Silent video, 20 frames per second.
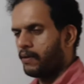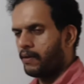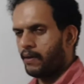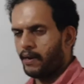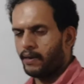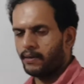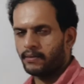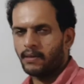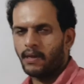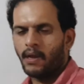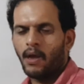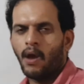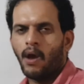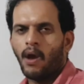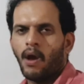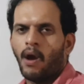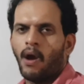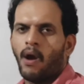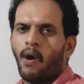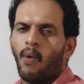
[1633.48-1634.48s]
Correct.
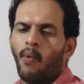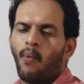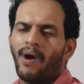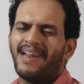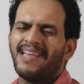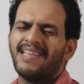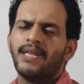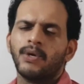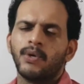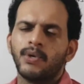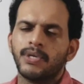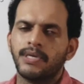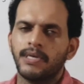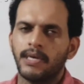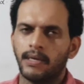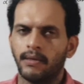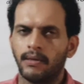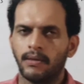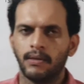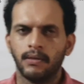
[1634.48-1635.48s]
What is the
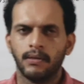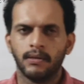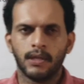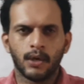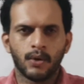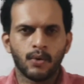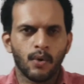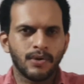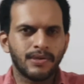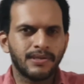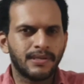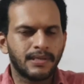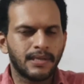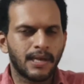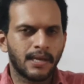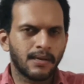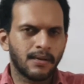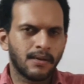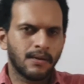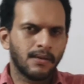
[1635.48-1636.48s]
question? The
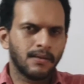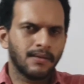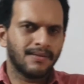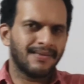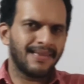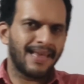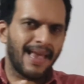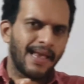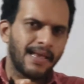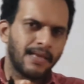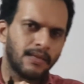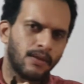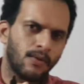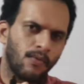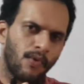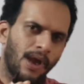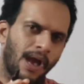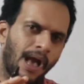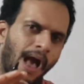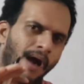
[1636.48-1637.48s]
question says
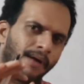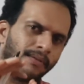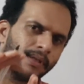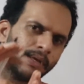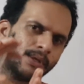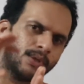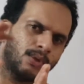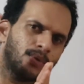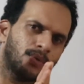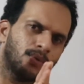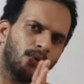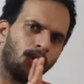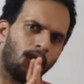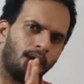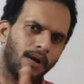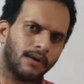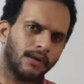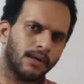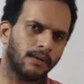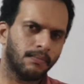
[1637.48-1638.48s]
we have the two
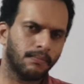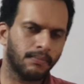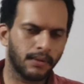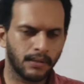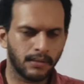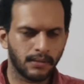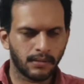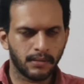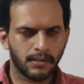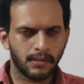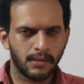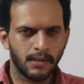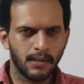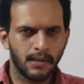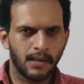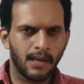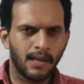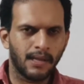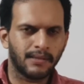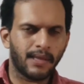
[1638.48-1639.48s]
whole numbers.
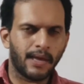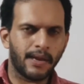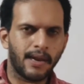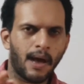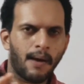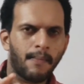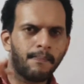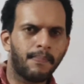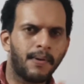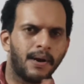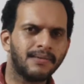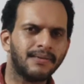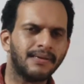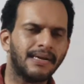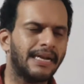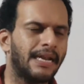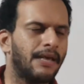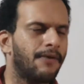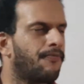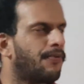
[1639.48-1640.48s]
The numbers
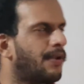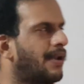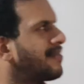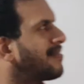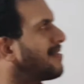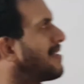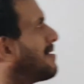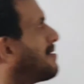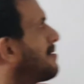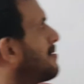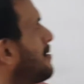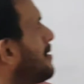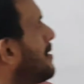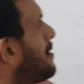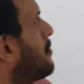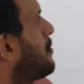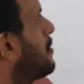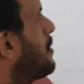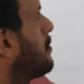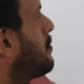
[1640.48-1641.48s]
difference is
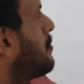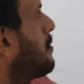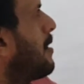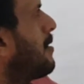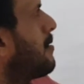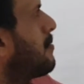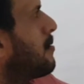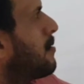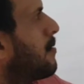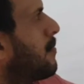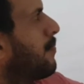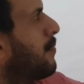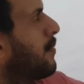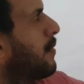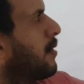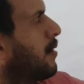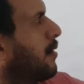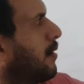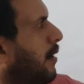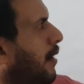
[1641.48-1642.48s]
66.
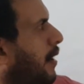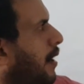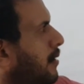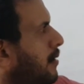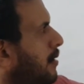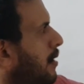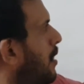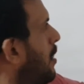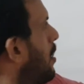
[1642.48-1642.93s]
Correct.